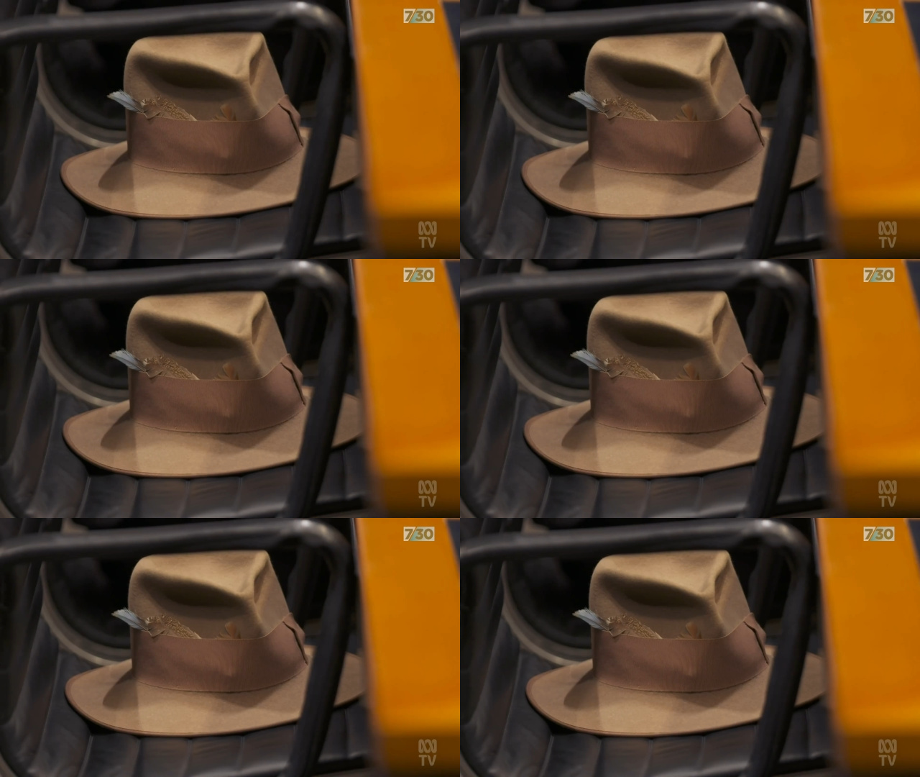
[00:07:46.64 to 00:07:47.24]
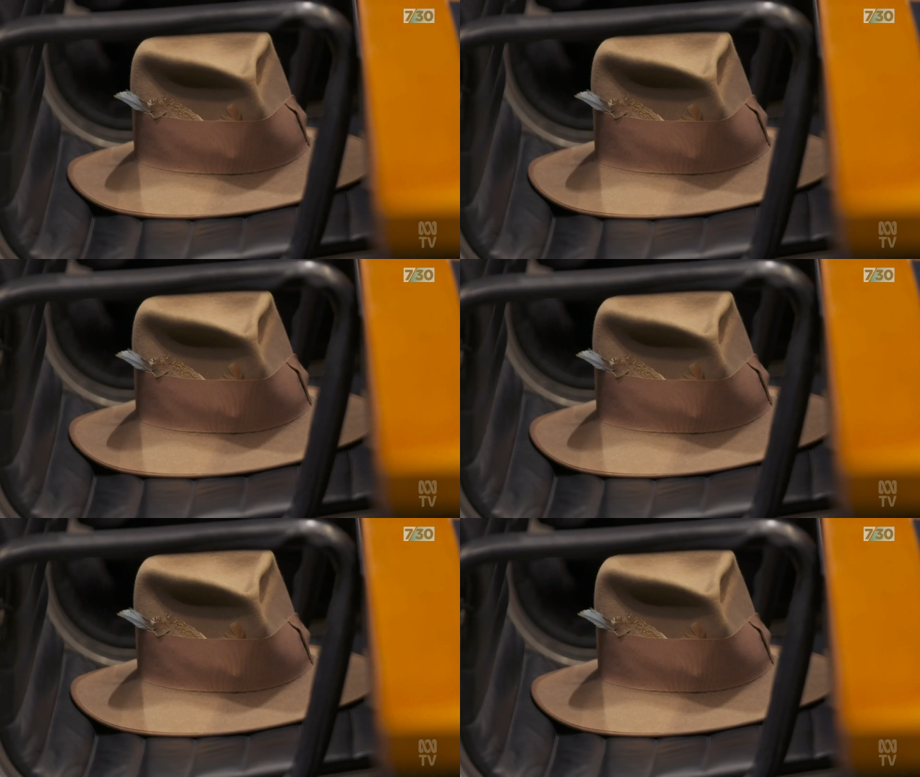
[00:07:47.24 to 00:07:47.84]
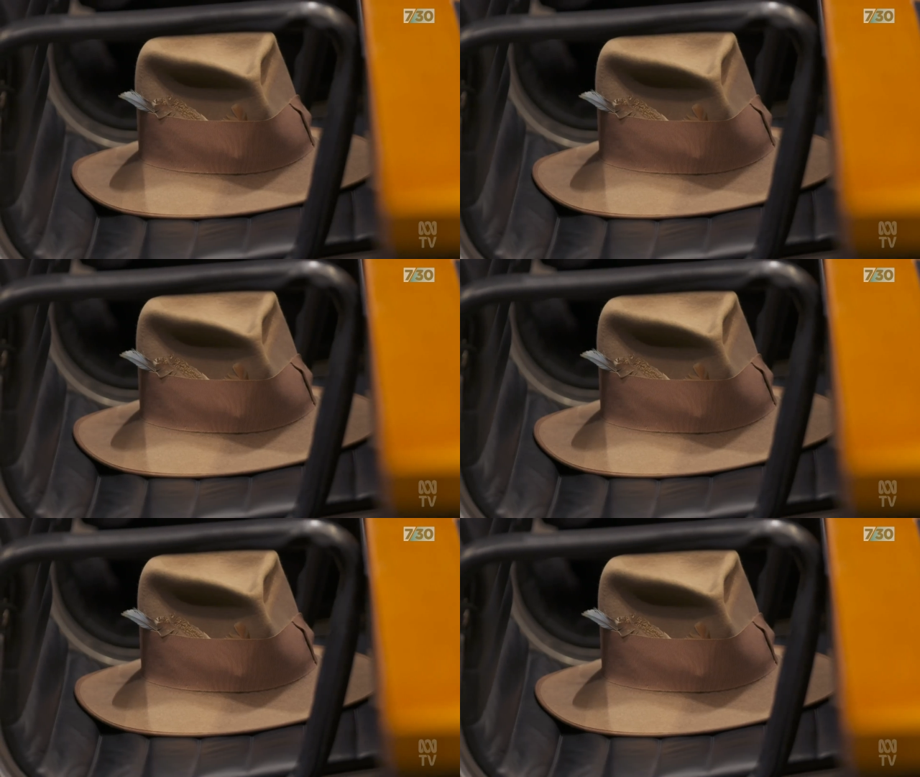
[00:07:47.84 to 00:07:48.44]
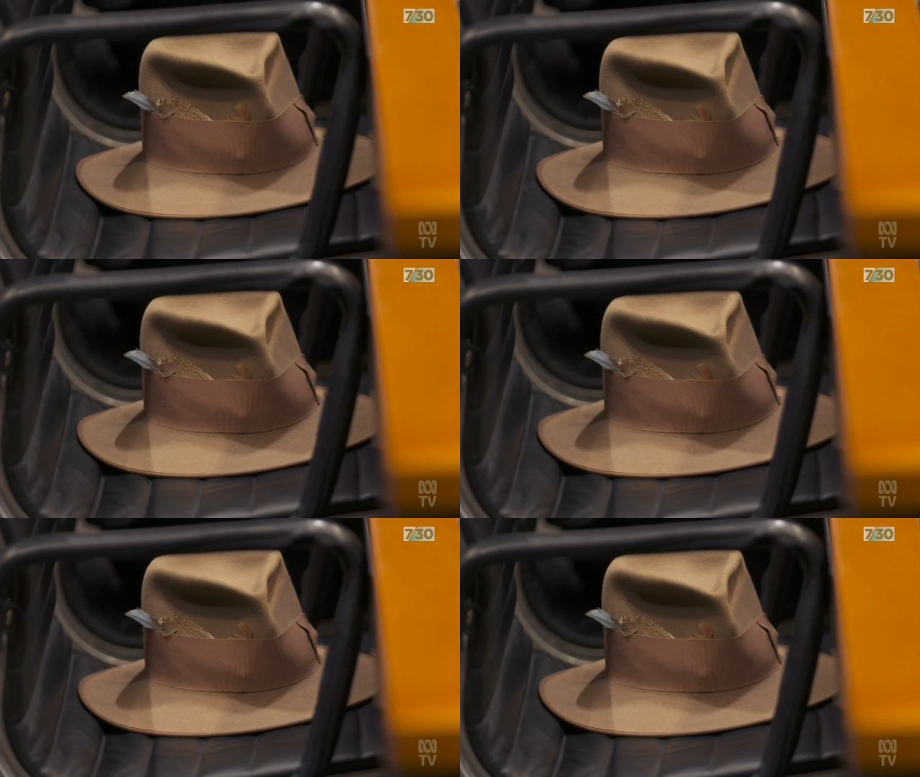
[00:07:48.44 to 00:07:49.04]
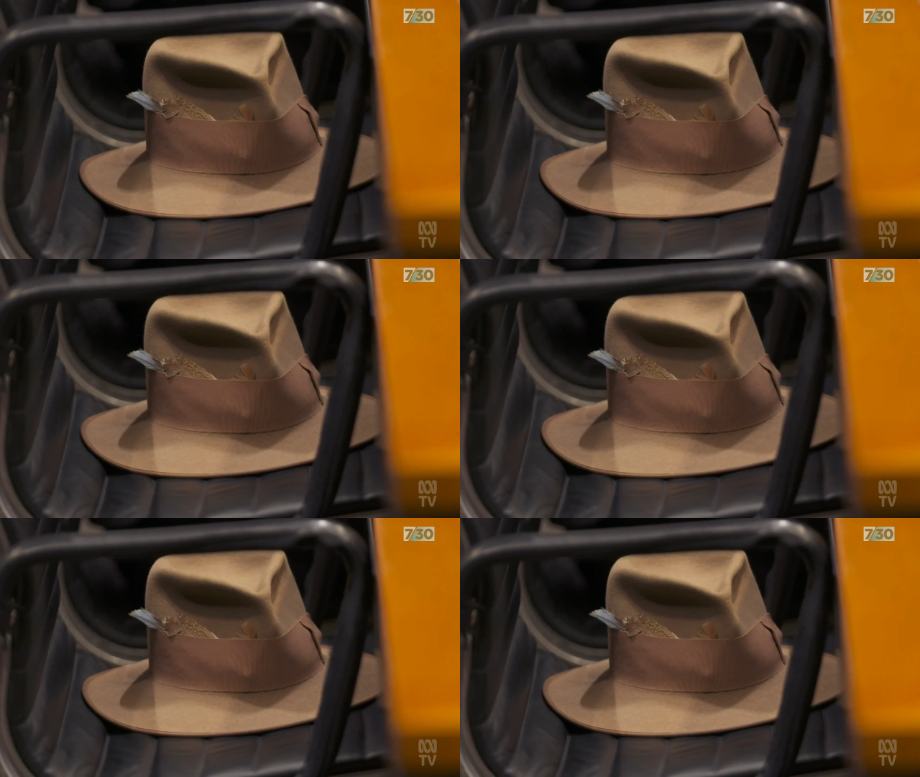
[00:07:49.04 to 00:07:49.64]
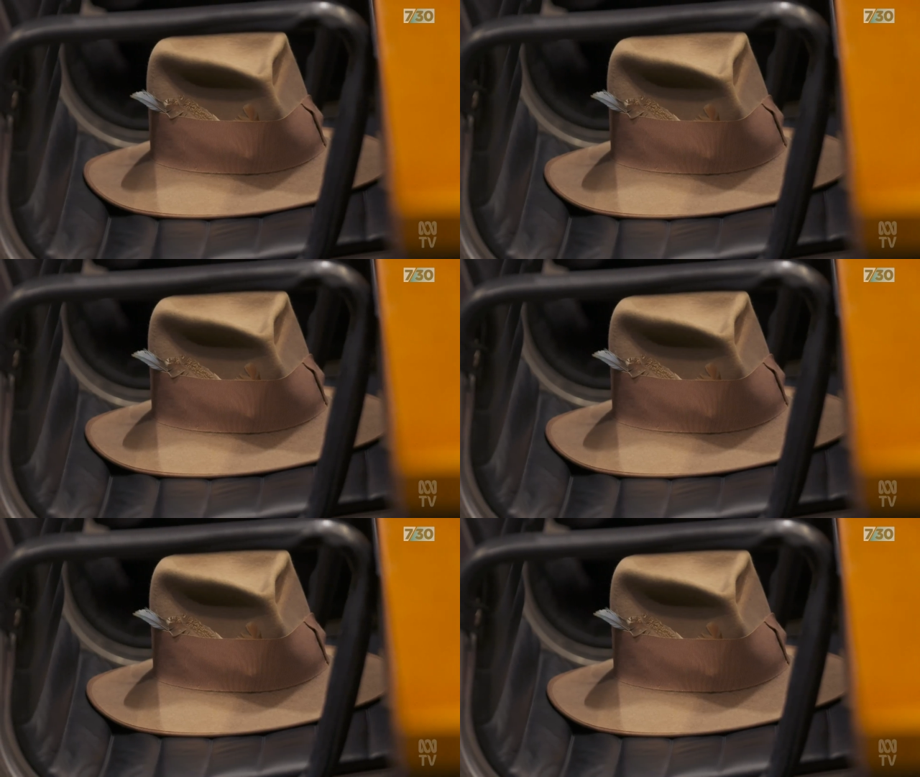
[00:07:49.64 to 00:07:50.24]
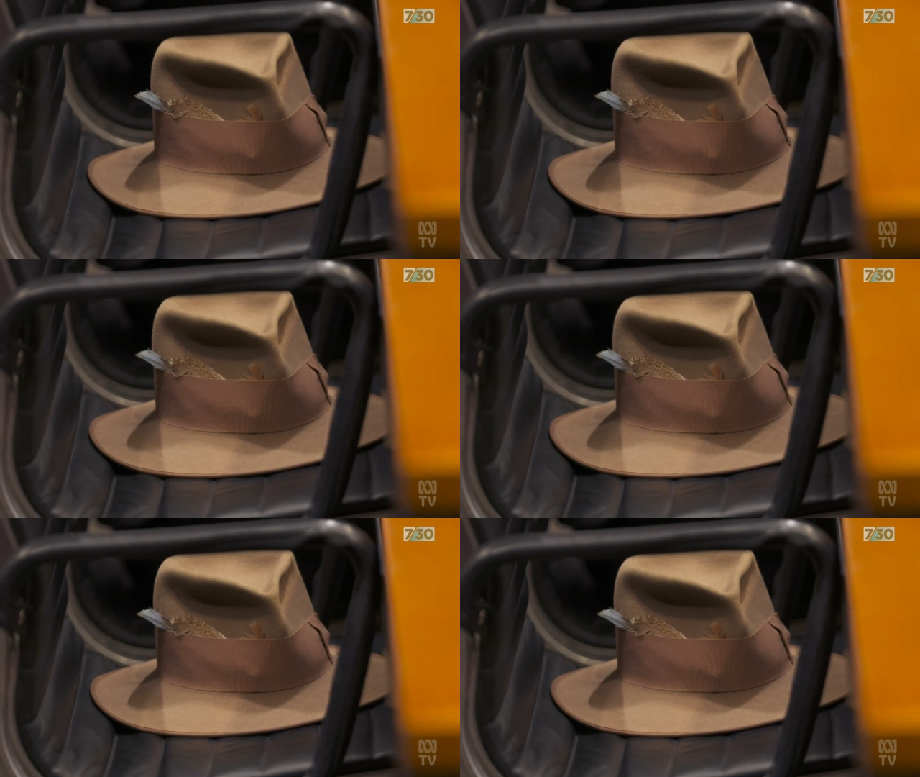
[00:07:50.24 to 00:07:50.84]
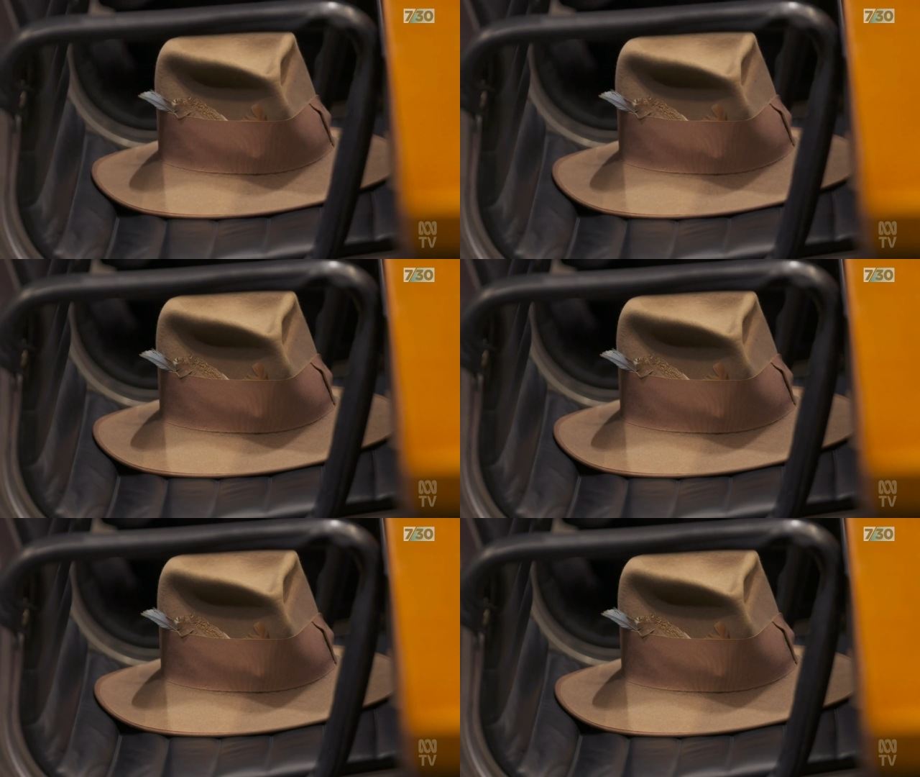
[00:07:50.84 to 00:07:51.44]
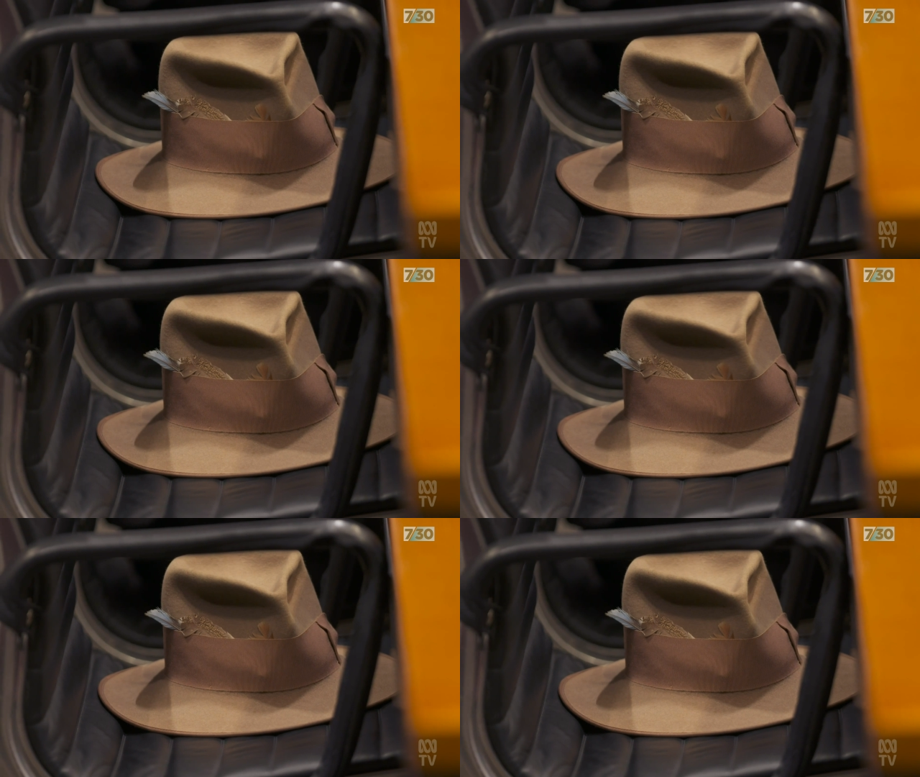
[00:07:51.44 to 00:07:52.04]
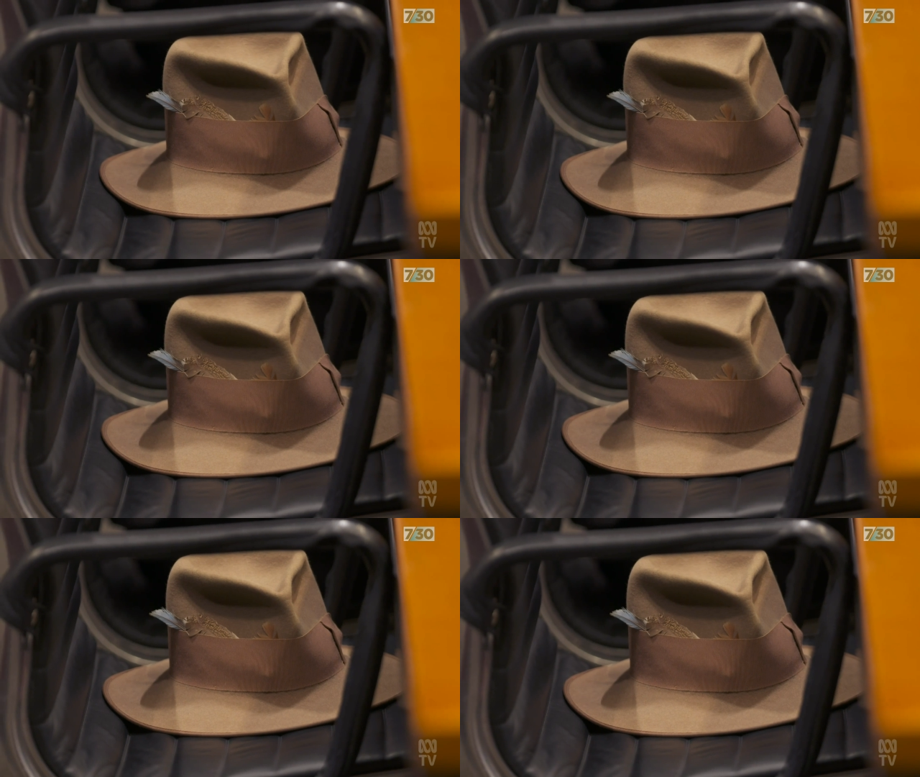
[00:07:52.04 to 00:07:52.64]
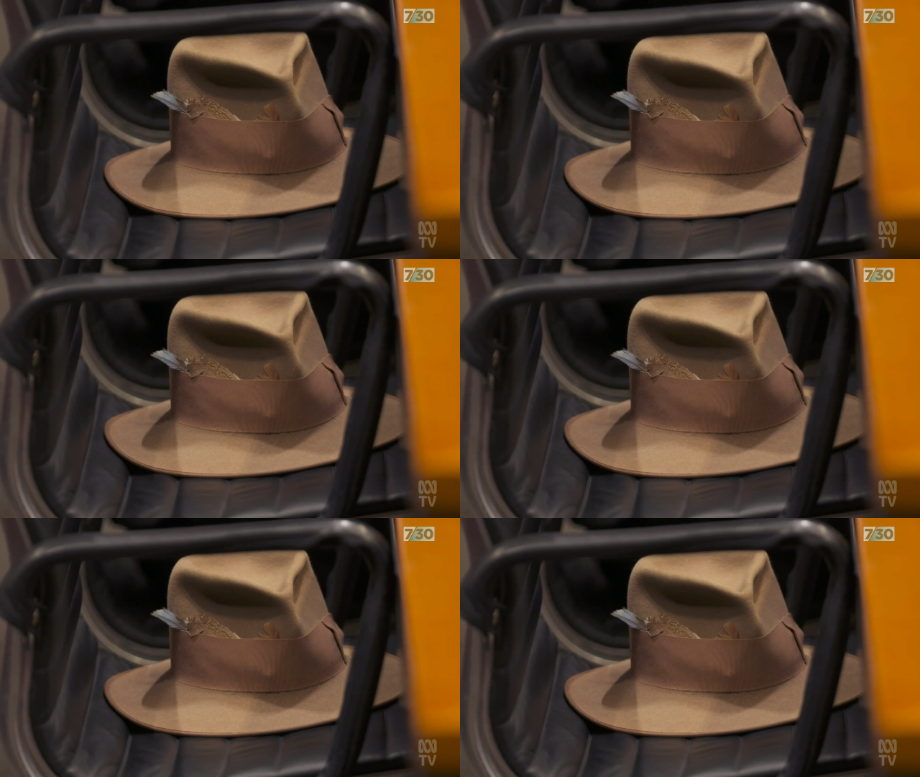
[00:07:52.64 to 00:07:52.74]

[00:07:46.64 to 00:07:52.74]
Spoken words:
Nobody's mouth can be seen.